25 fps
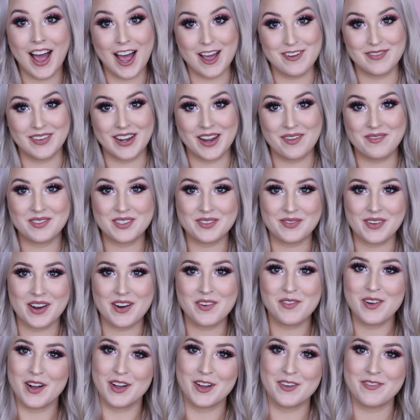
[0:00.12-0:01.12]
Hi, my name is
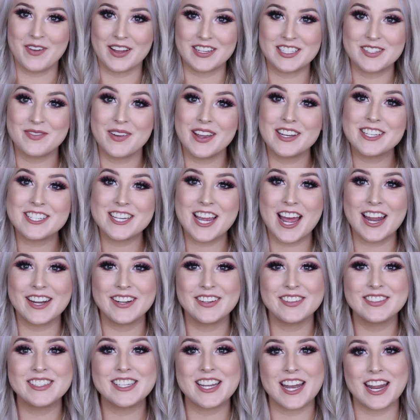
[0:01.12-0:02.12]
Amea. Welcome back to my
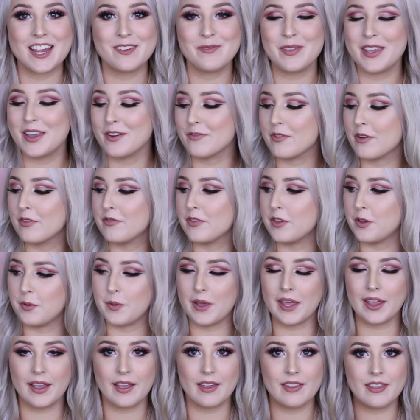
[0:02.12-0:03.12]
channel. Today I'm here
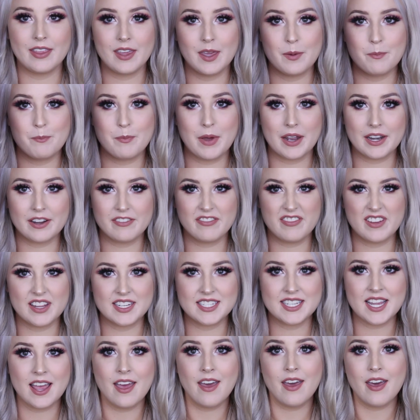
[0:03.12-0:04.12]
reviewing the
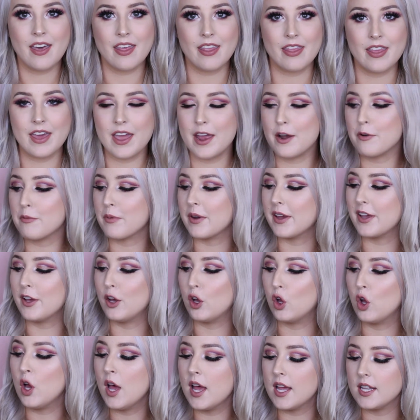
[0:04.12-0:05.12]
Benefit They're
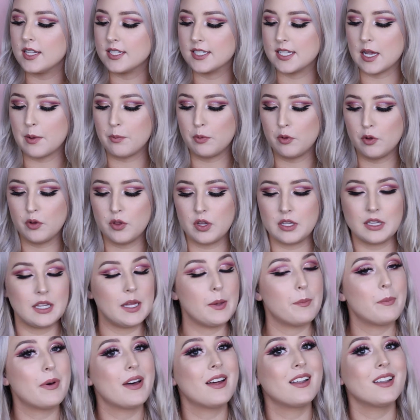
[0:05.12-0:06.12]
Real Double the
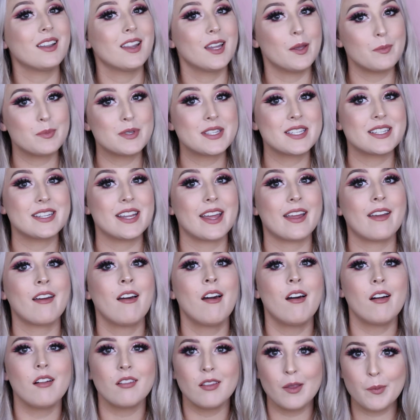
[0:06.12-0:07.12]
Lip
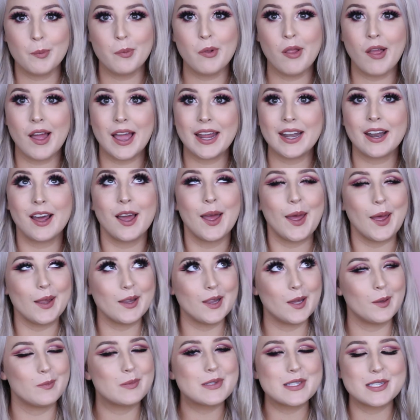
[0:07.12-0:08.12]
Lipstick, Lip Liner
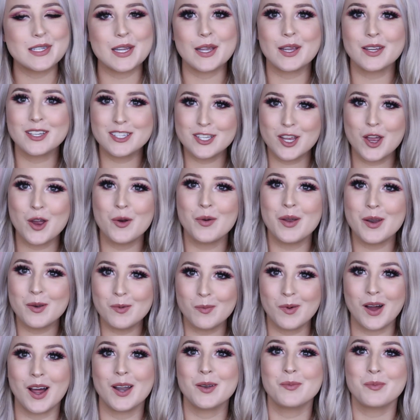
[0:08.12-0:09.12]
and Lipstick
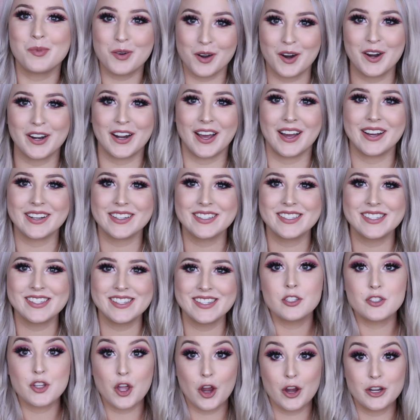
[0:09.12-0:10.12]
2-in-1
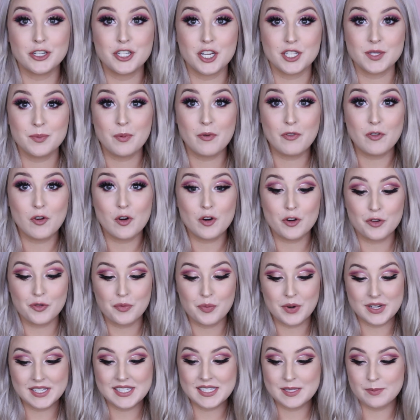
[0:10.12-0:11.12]
products. So just before
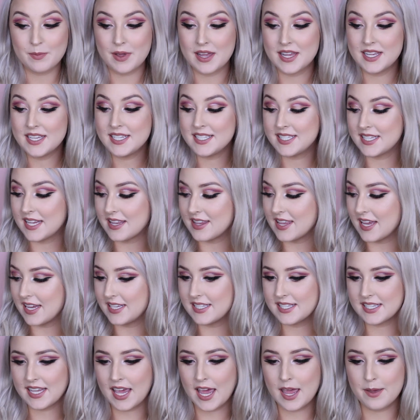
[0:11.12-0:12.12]
Christmas,
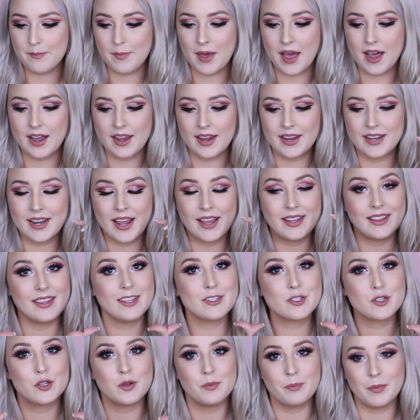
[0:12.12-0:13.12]
these came out in a
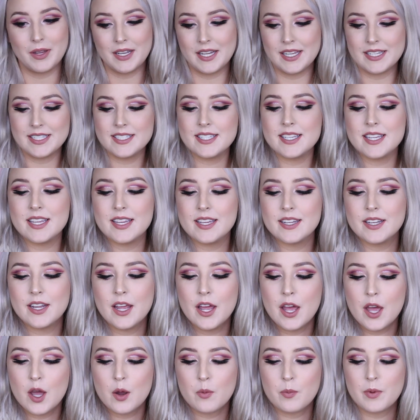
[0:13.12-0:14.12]
little mini
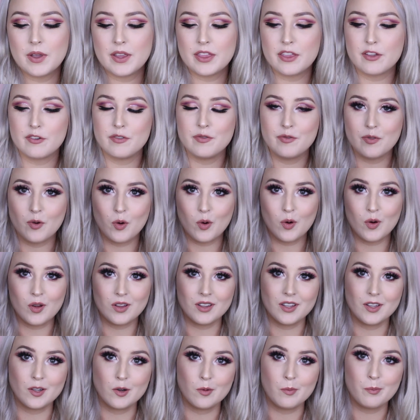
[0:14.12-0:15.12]
tin with four
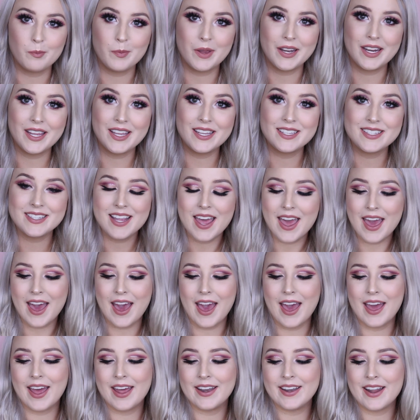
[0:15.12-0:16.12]
little minis
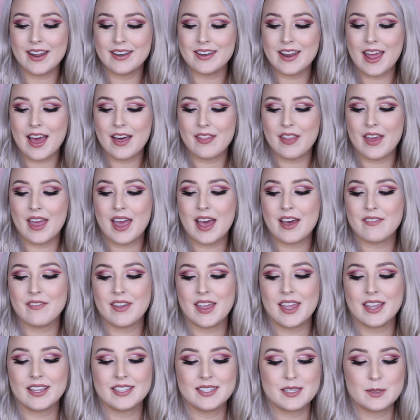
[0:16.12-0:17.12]
and now they
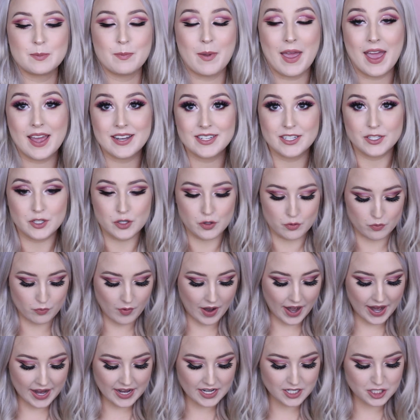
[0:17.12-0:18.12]
have expanded the
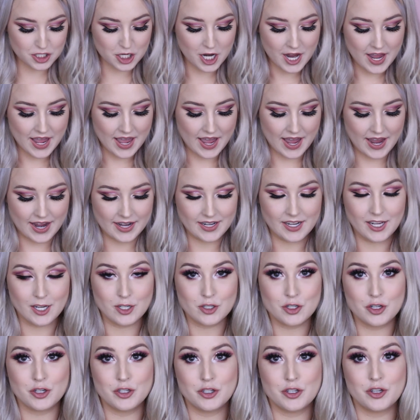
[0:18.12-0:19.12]
range and
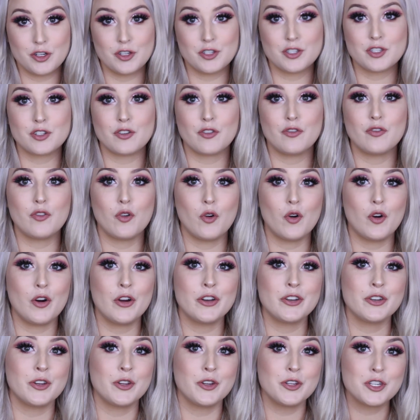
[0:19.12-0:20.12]
introduced
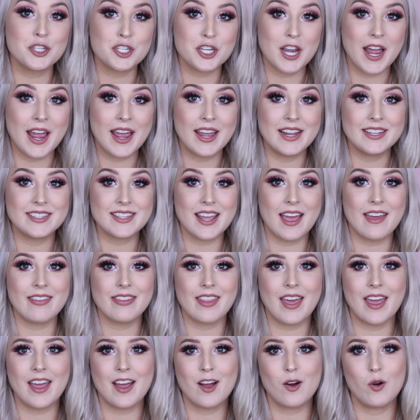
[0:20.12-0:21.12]
four new shades
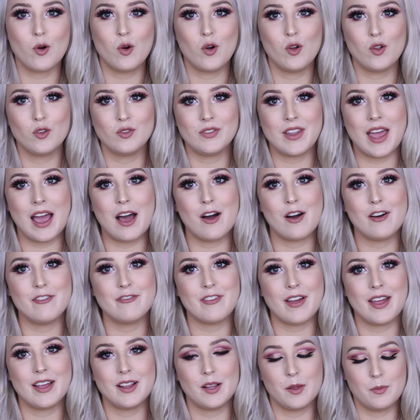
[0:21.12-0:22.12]
and they are all now
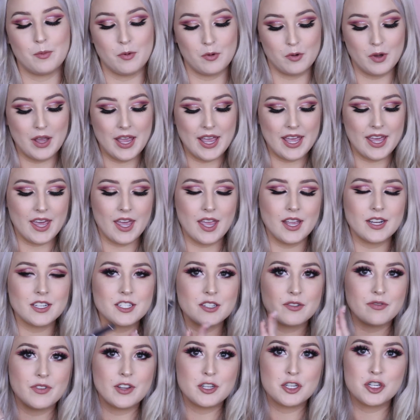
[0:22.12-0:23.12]
available
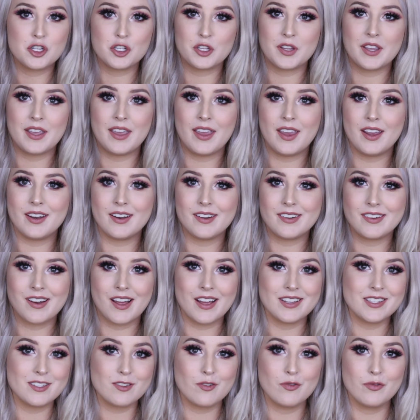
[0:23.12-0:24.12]
individually in a
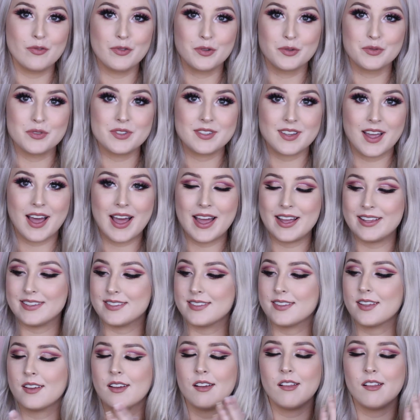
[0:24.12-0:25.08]
nice full-size